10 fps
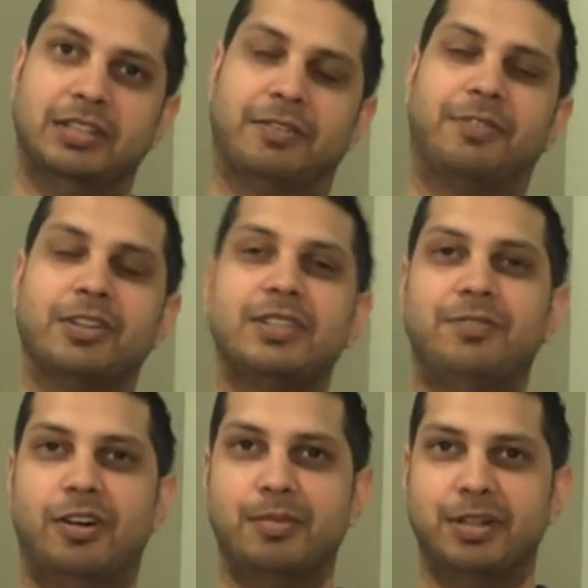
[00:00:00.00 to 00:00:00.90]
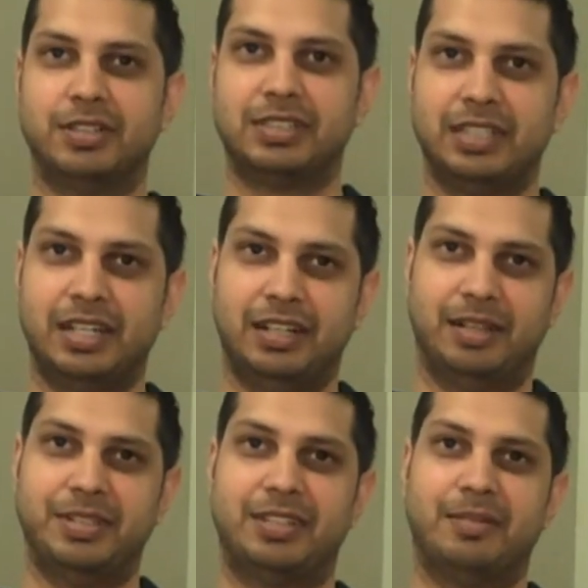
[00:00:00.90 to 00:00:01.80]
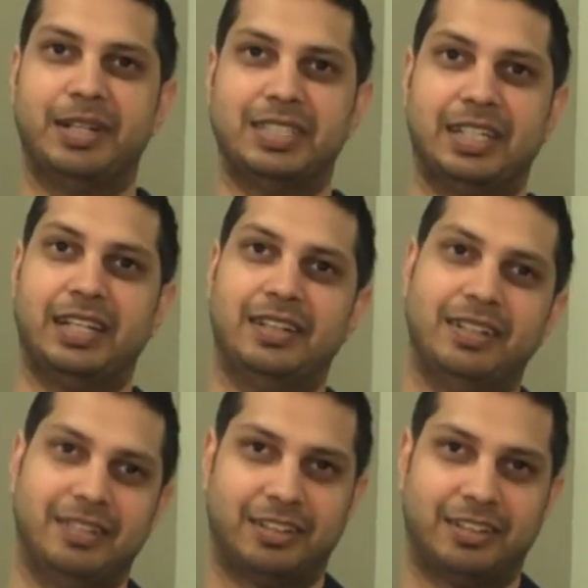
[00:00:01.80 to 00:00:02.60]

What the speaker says: So first and foremost, let me start by saying